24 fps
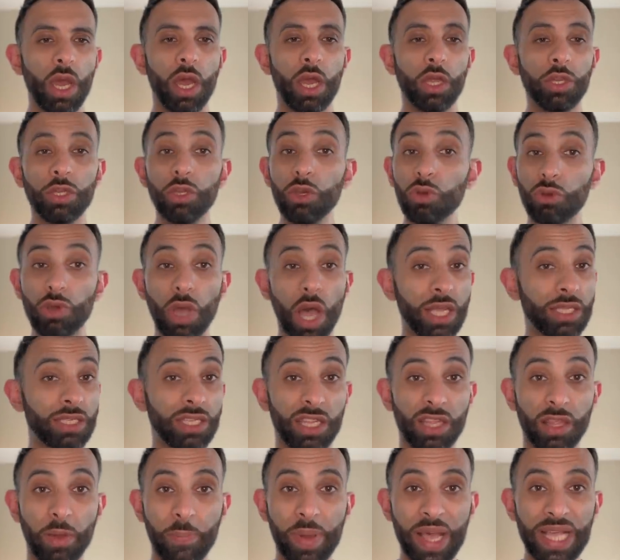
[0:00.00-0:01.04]
Uh,
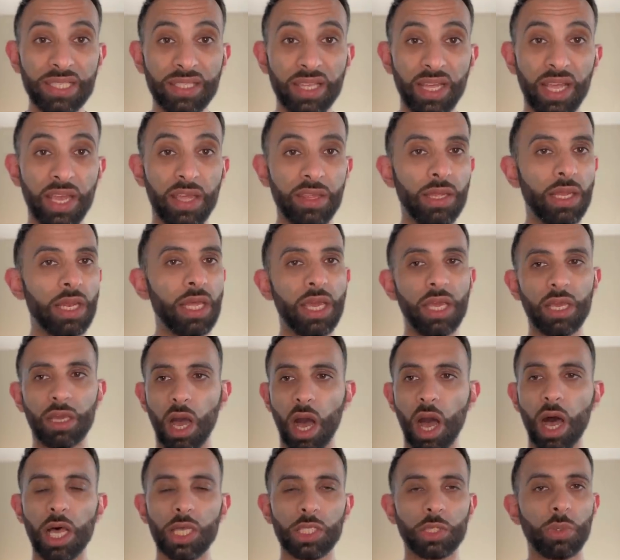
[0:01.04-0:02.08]
Newcastle are the best at it in the league.
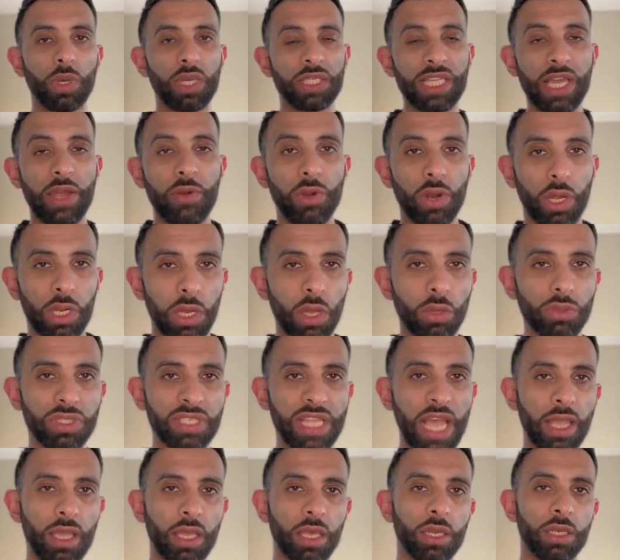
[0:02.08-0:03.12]
Arsenal, I'd say, are a
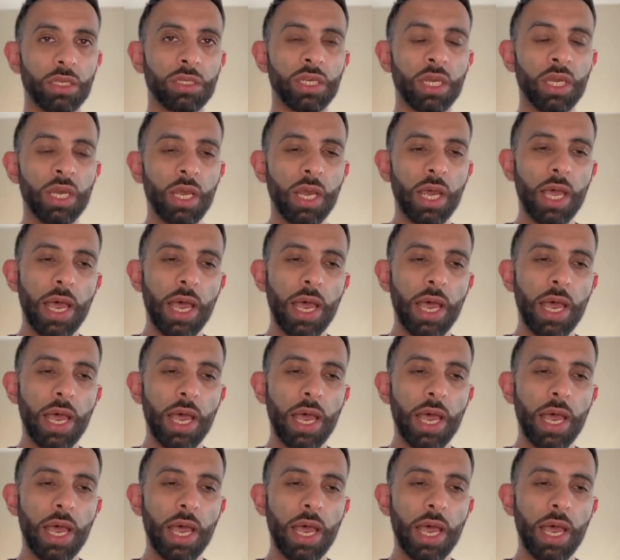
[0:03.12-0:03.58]
close second.